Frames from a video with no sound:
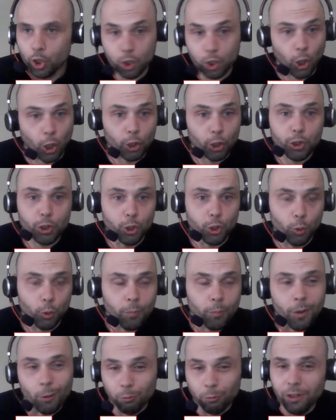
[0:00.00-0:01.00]
Start
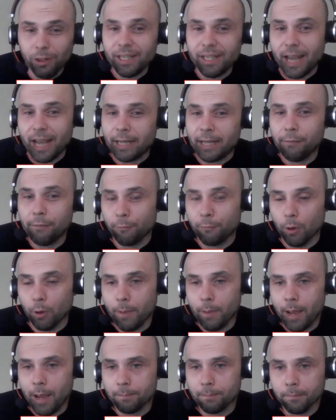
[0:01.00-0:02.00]
2, really any
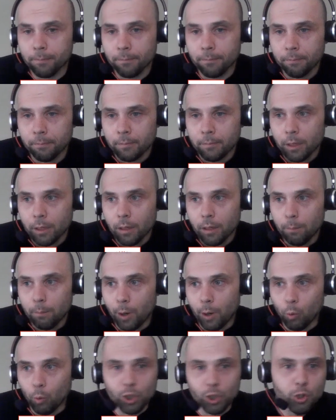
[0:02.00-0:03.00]
format,
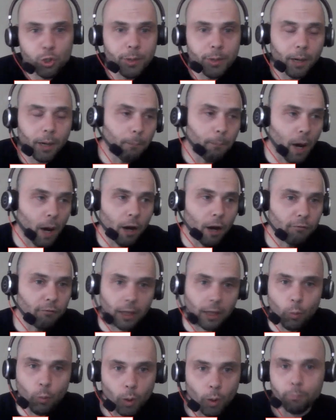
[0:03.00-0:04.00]
but once you get
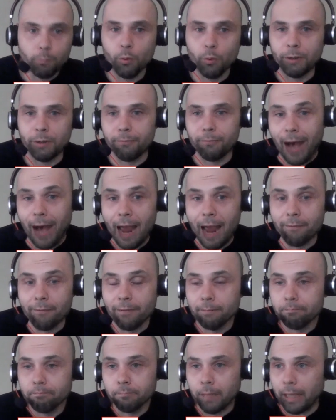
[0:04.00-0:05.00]
above like
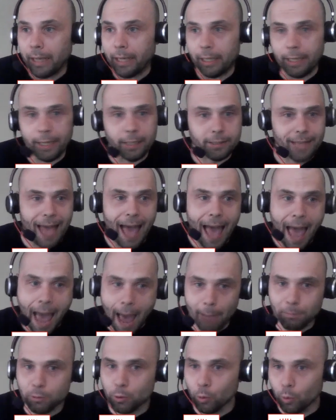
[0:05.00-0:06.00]
1.5, it's
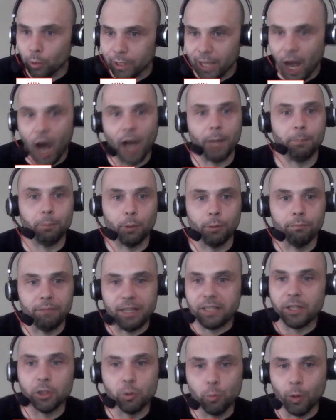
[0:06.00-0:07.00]
absolutely hyper.
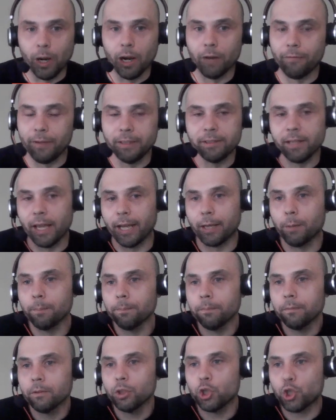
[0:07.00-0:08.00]
This is where if it's like
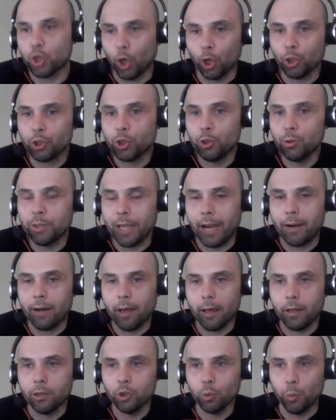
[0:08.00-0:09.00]
start 2
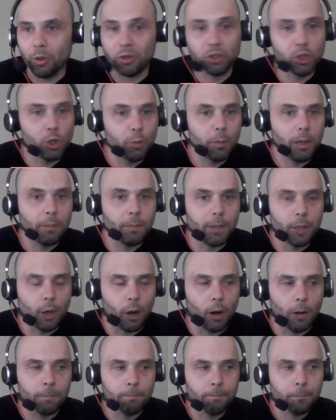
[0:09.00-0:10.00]
tight ends with 2
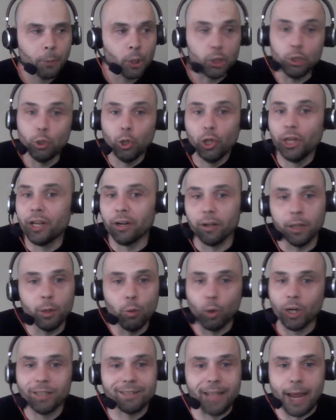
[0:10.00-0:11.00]
PPR, you
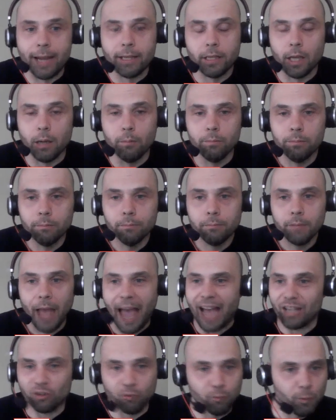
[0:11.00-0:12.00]
literally want to take them
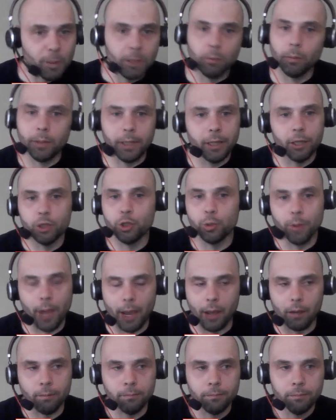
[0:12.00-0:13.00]
as frequently as you
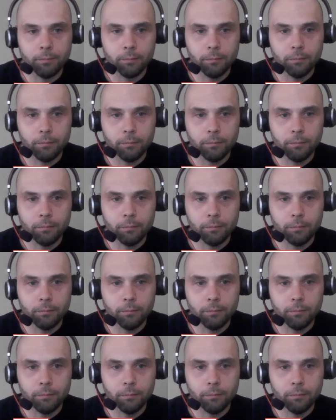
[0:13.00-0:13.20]
can.